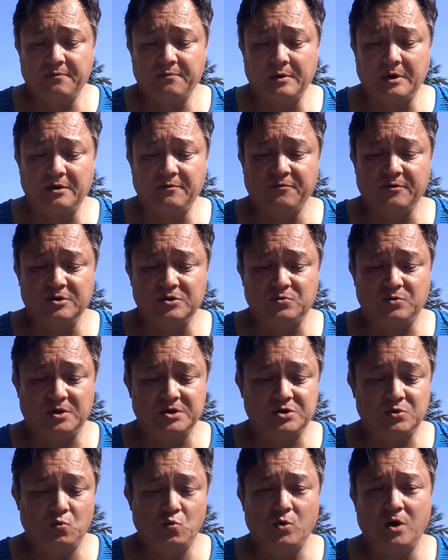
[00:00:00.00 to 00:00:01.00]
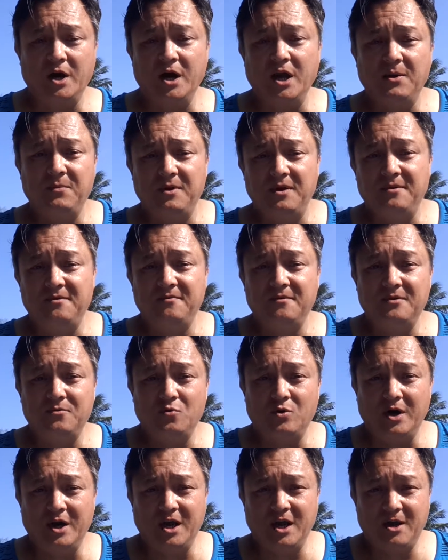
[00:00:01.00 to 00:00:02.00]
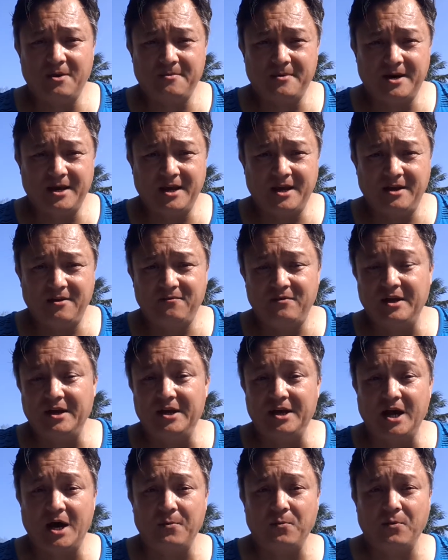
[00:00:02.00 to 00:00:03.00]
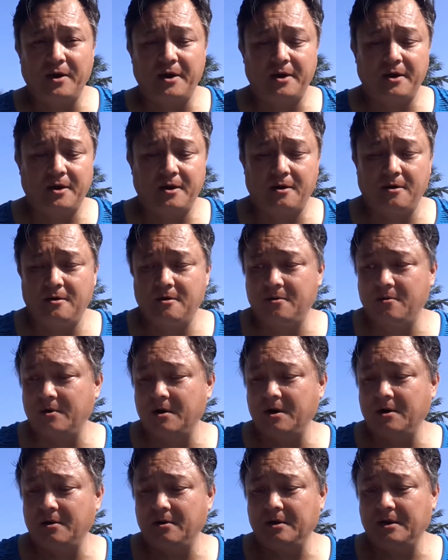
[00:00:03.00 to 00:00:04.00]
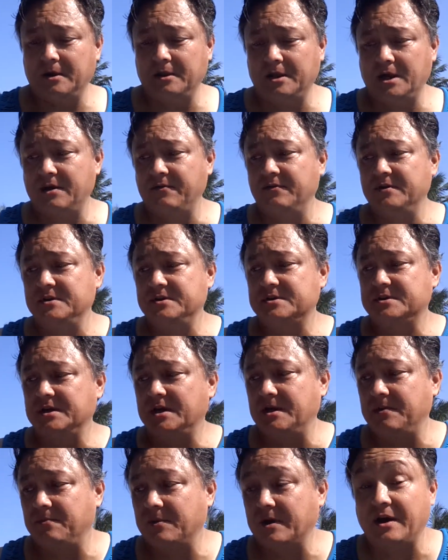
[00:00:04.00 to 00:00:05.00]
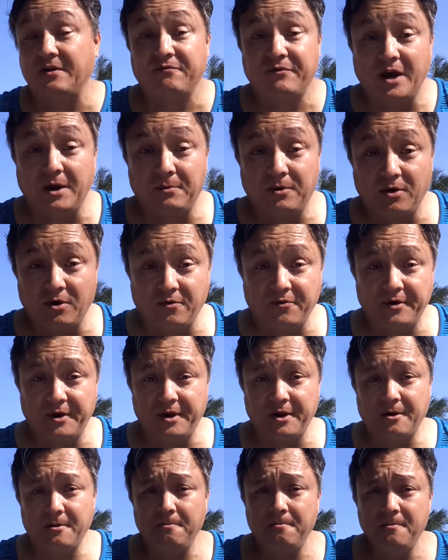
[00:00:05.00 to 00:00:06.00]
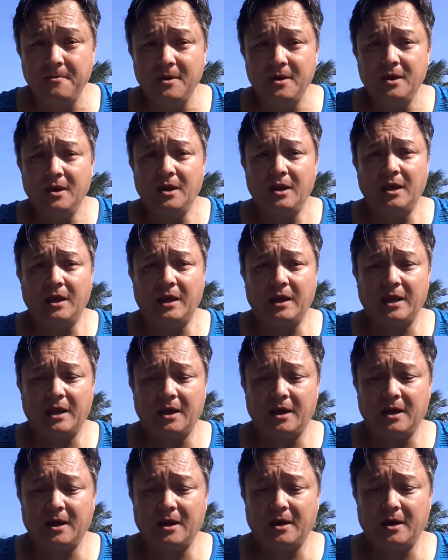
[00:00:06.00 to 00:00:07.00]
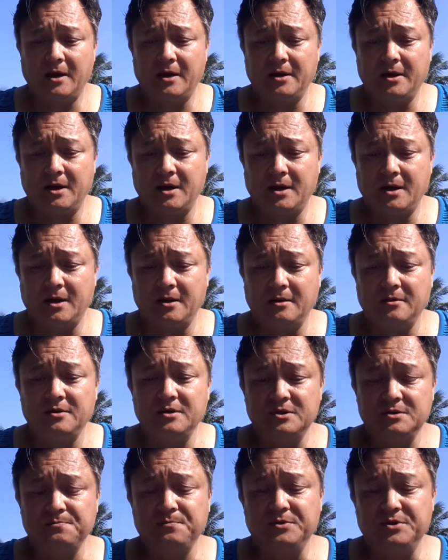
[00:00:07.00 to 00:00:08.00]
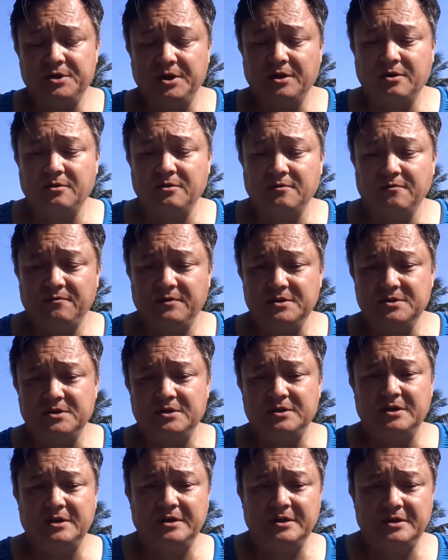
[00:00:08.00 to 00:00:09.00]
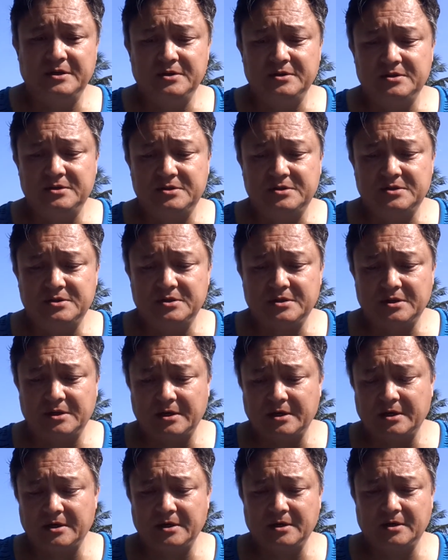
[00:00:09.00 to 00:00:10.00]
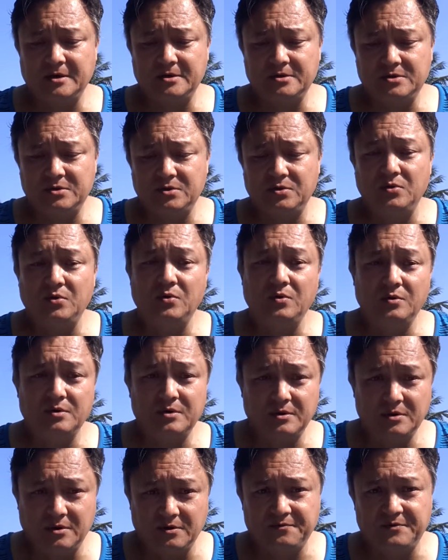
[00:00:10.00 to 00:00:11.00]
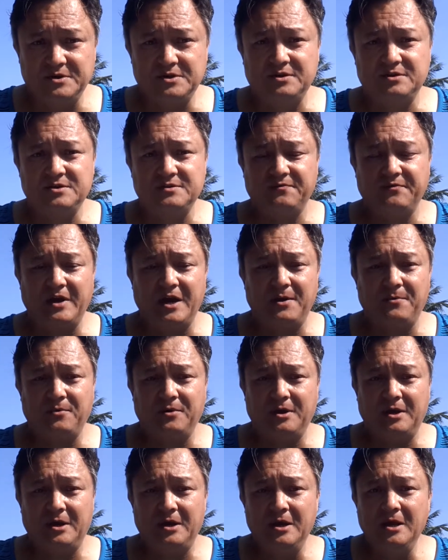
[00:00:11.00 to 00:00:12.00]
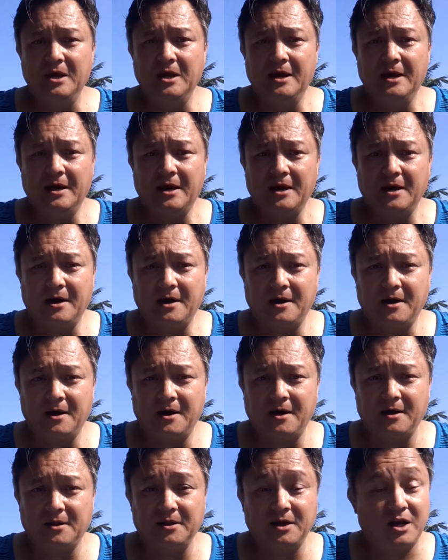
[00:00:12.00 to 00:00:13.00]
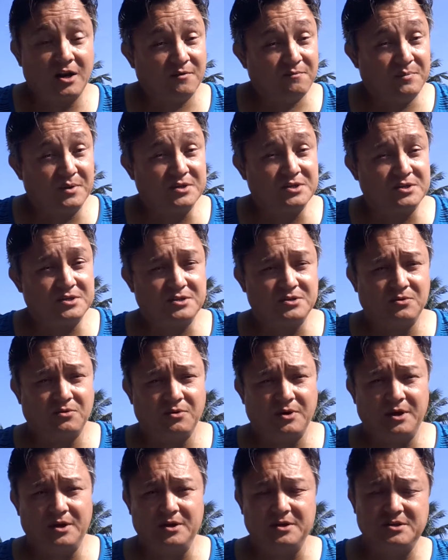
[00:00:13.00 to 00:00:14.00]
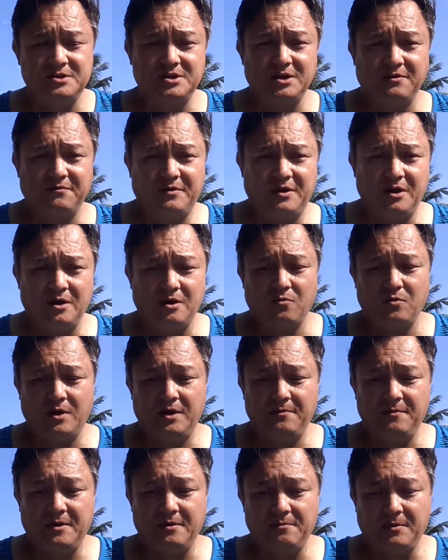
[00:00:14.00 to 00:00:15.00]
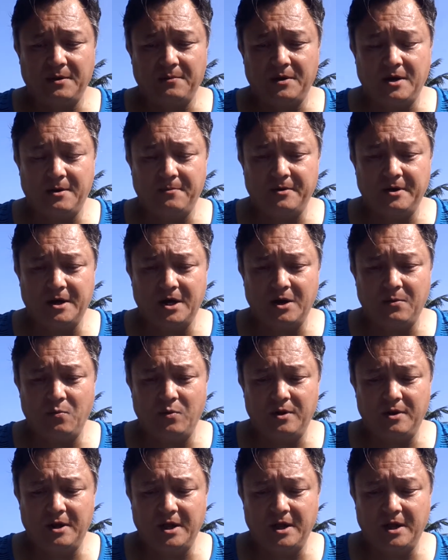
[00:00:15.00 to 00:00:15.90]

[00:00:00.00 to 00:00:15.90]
For the first question, why am I in Vietnam right now? Well, a lot of it is we got family over here, and this particular visit is to go visit some family. A lot of business-oriented stuff here. My mom and I have